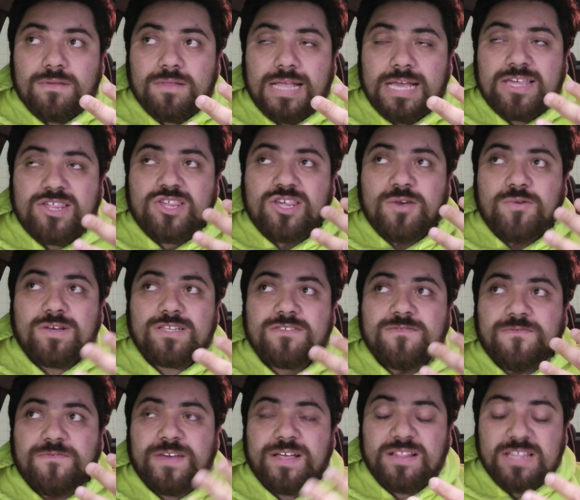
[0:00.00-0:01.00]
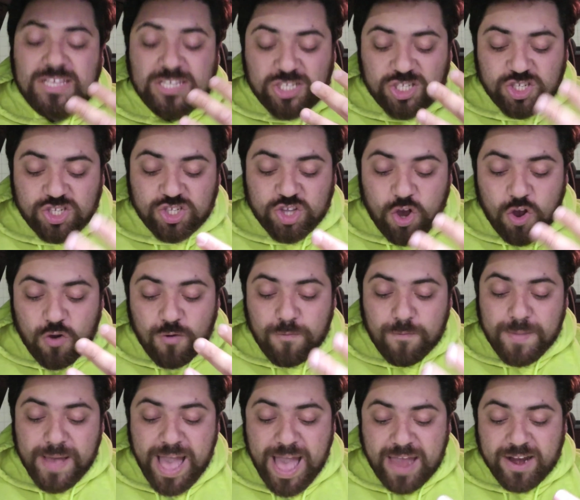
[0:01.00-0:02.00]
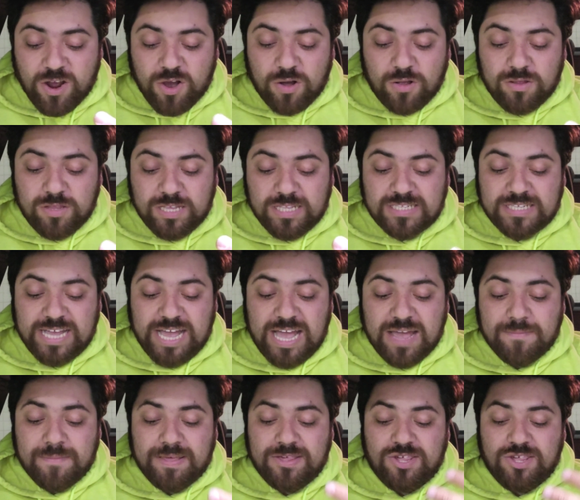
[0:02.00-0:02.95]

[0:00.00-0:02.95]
Like she was feeling so bad all the time.